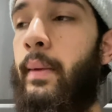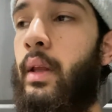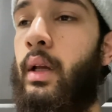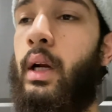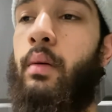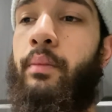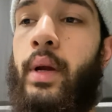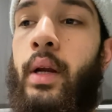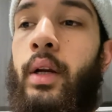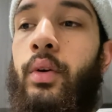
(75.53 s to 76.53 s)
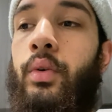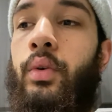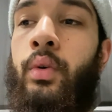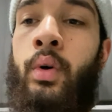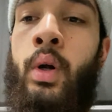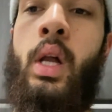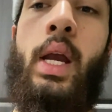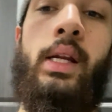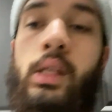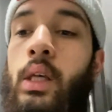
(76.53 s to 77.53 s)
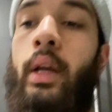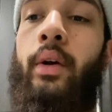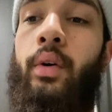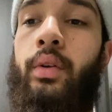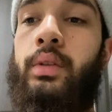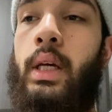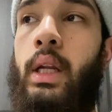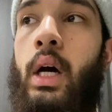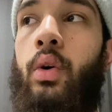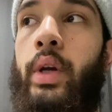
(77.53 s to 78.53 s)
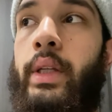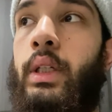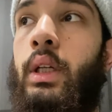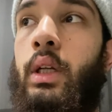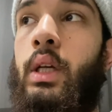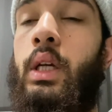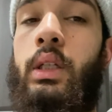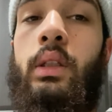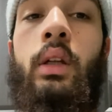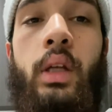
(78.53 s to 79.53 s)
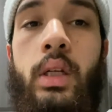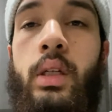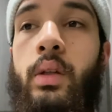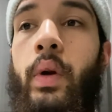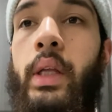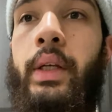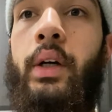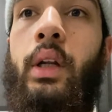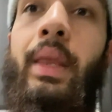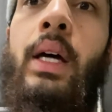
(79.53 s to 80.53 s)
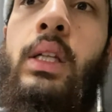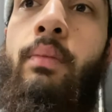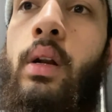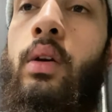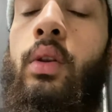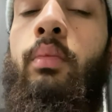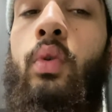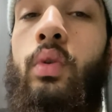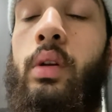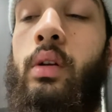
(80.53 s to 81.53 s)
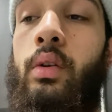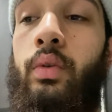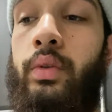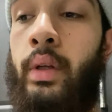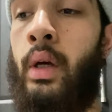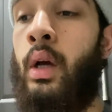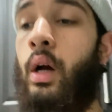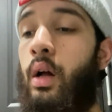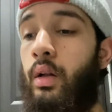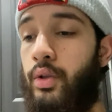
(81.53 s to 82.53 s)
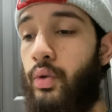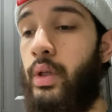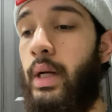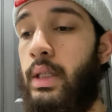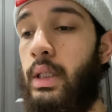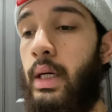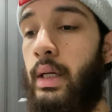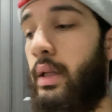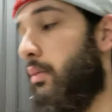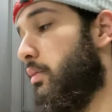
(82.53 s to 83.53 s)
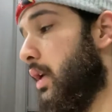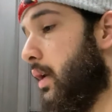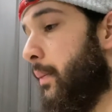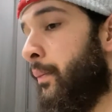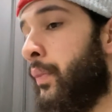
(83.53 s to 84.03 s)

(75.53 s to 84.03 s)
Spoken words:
And compared to anything else and how it's gonna taste. The taste is really good, and that's depending on the protein you use. I'll show you guys that in a bit,